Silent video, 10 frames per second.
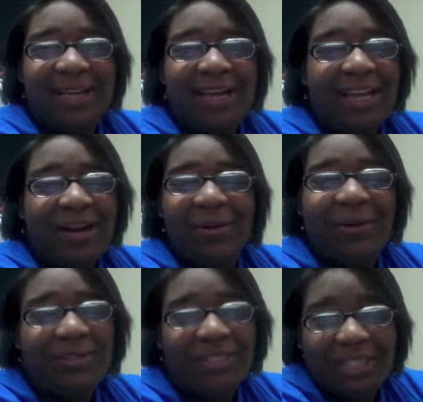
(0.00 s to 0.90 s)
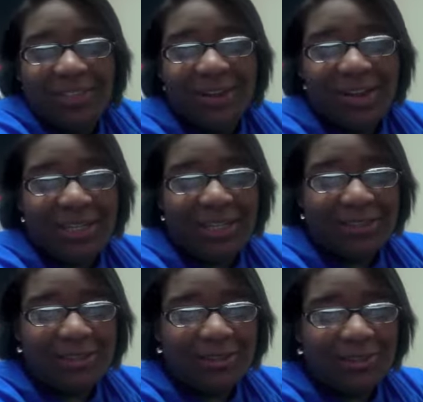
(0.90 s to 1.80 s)
and I, I would do that throughout uh,
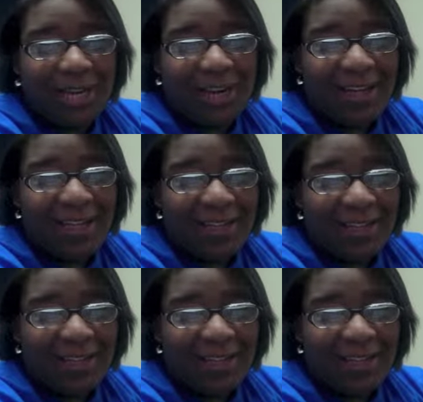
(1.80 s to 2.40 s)
junior high.